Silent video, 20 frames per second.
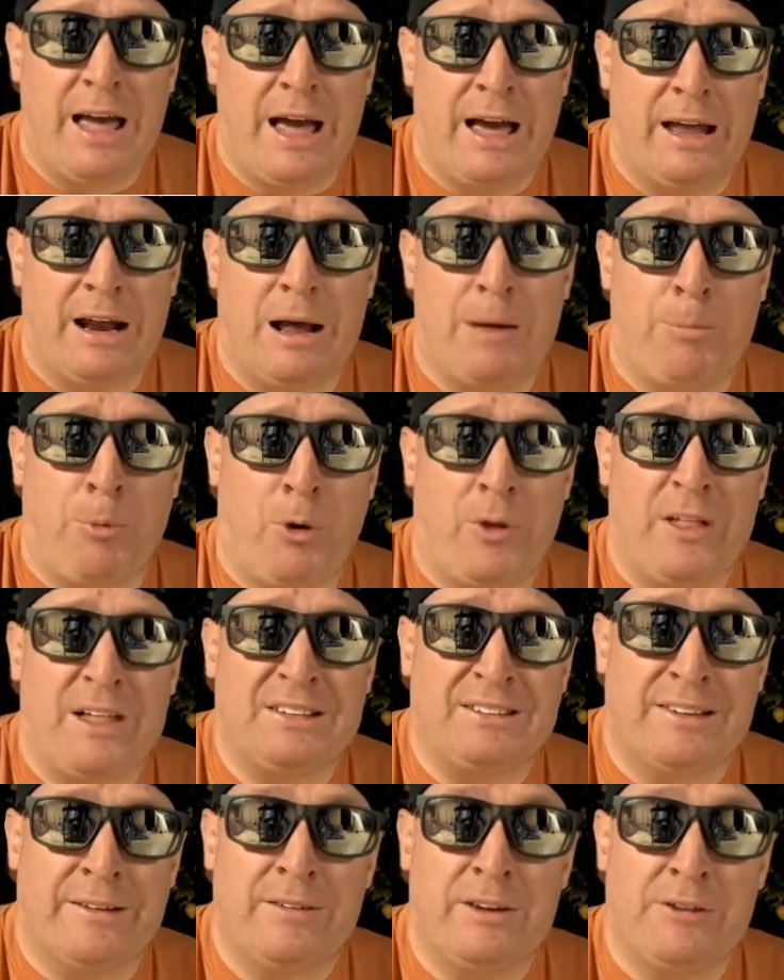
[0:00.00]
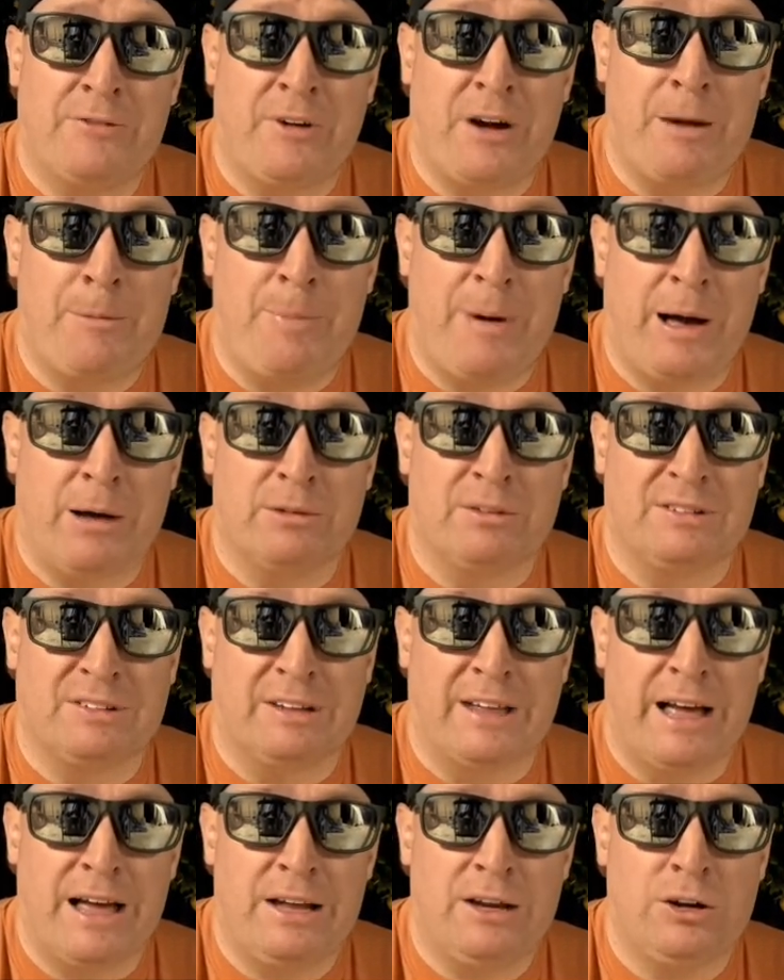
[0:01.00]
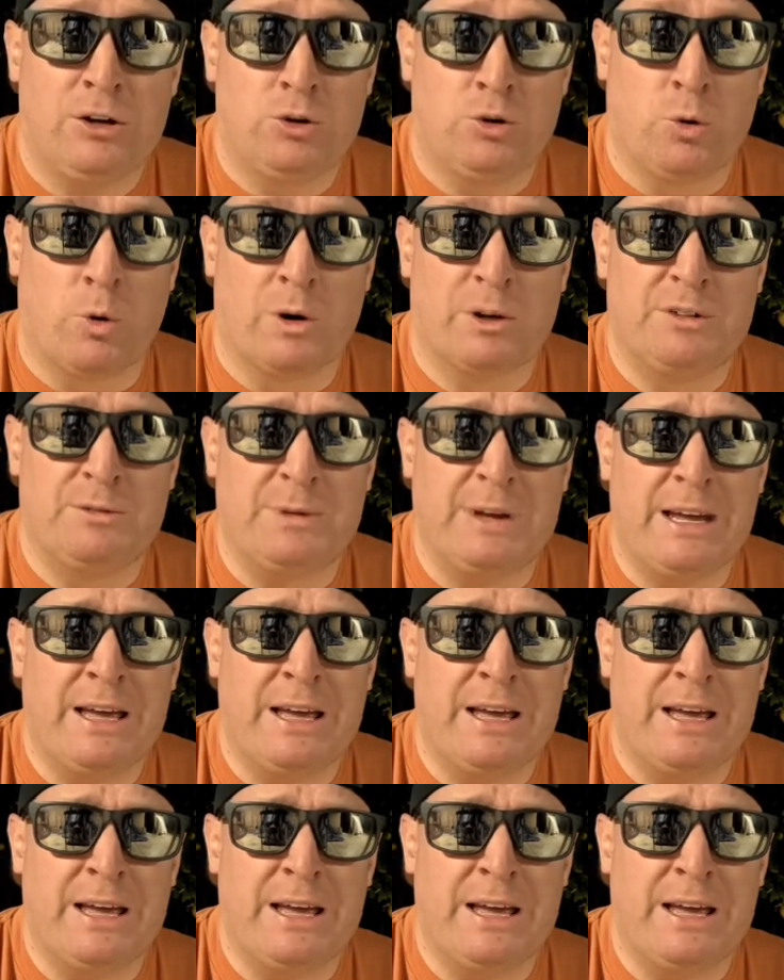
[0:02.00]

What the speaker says: and I pull that 75-pound sled towards me.